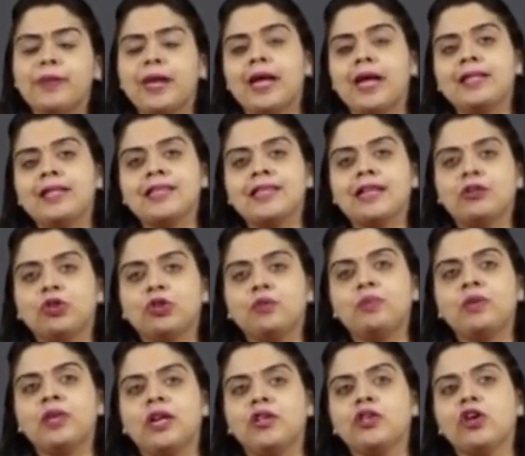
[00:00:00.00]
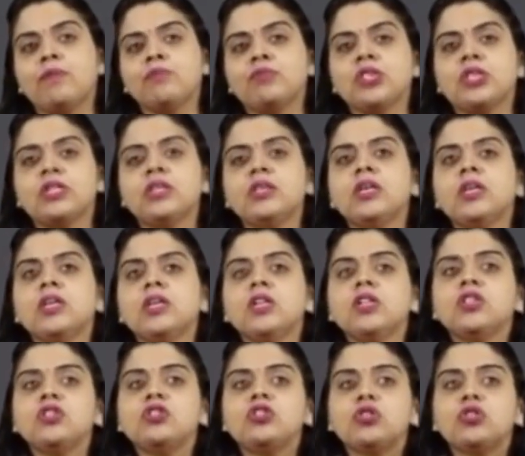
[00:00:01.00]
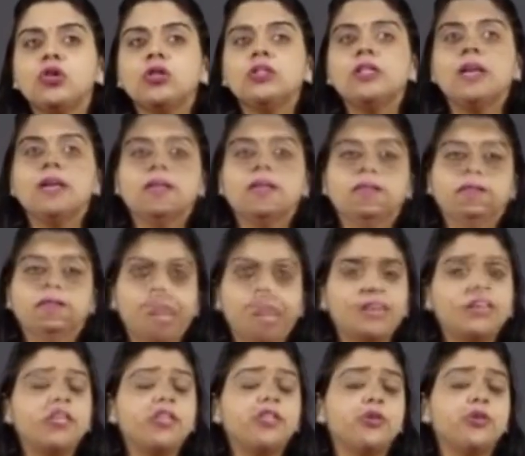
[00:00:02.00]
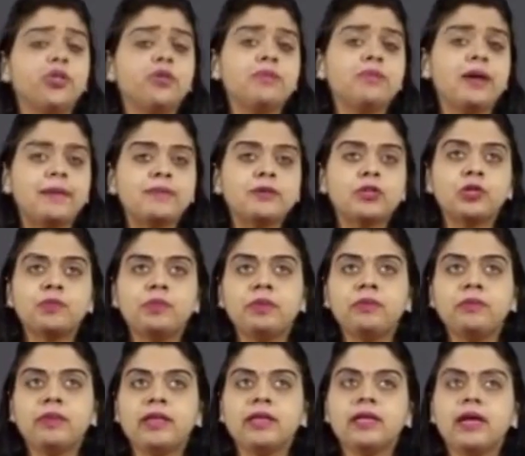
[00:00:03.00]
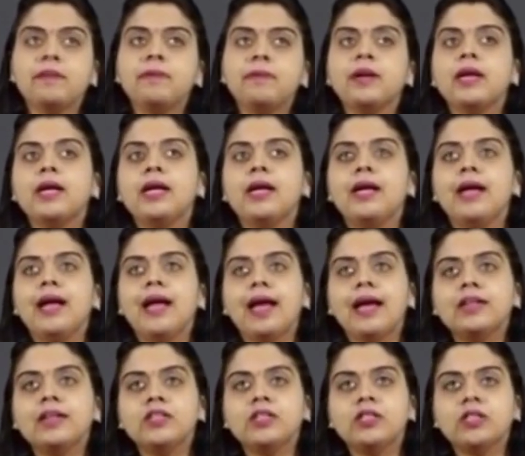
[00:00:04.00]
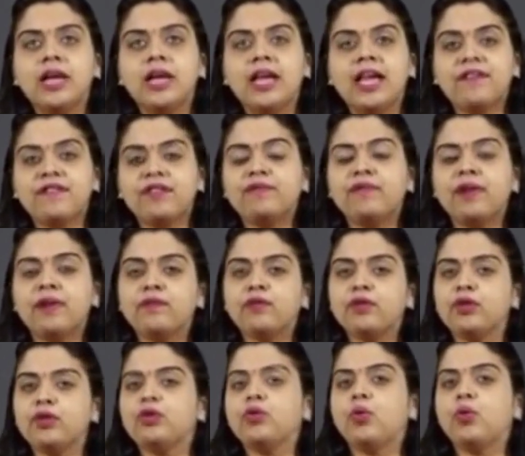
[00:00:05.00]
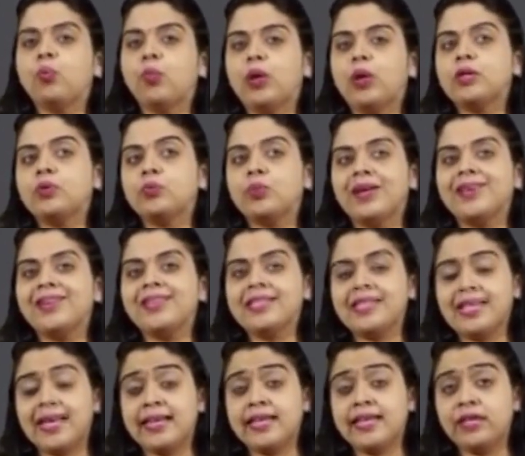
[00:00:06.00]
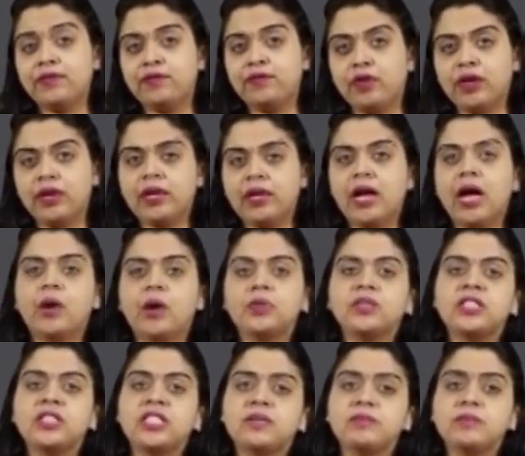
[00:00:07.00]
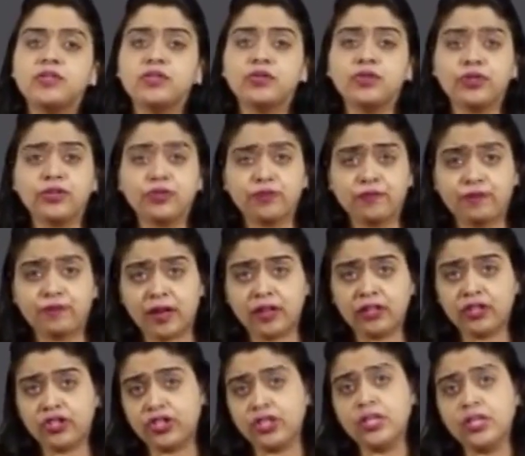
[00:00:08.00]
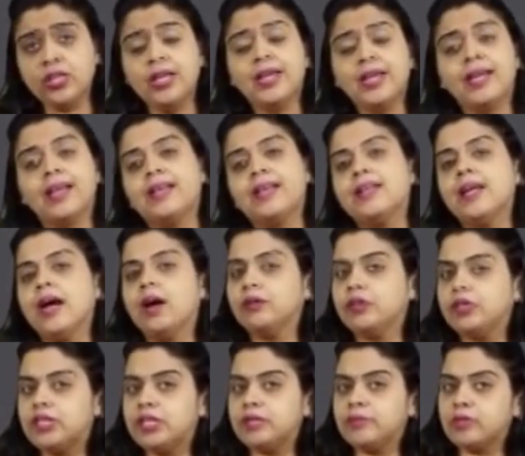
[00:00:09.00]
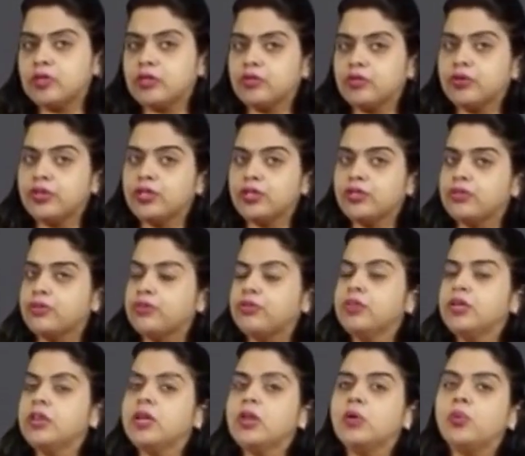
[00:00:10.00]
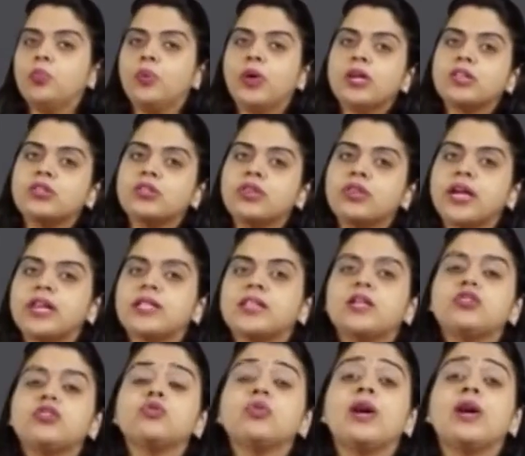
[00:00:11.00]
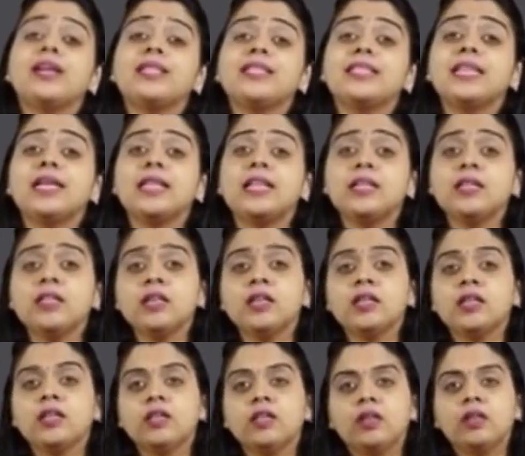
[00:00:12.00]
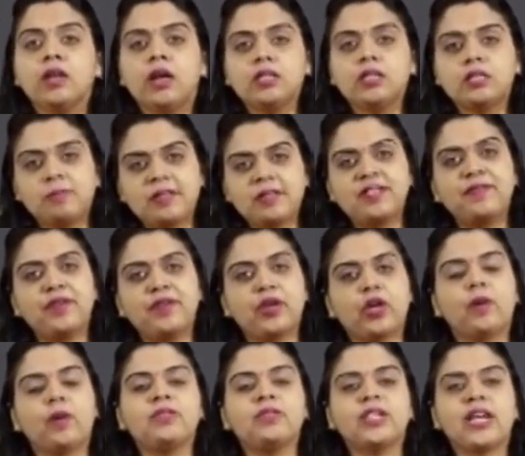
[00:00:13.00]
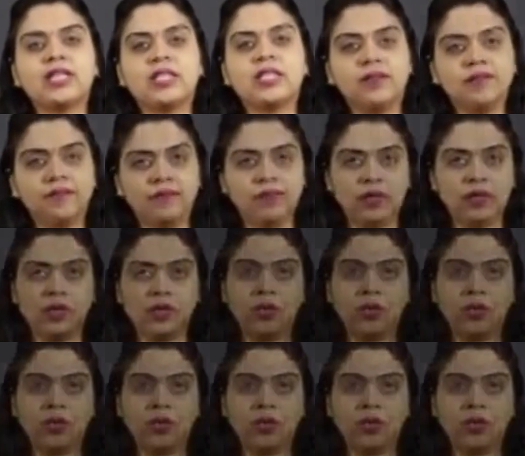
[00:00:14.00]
plans that could be adopted so that clear roadmaps could be made up and everyone would know what one is heading for and how the team is going to function and how the team is going to work together to attain specific objective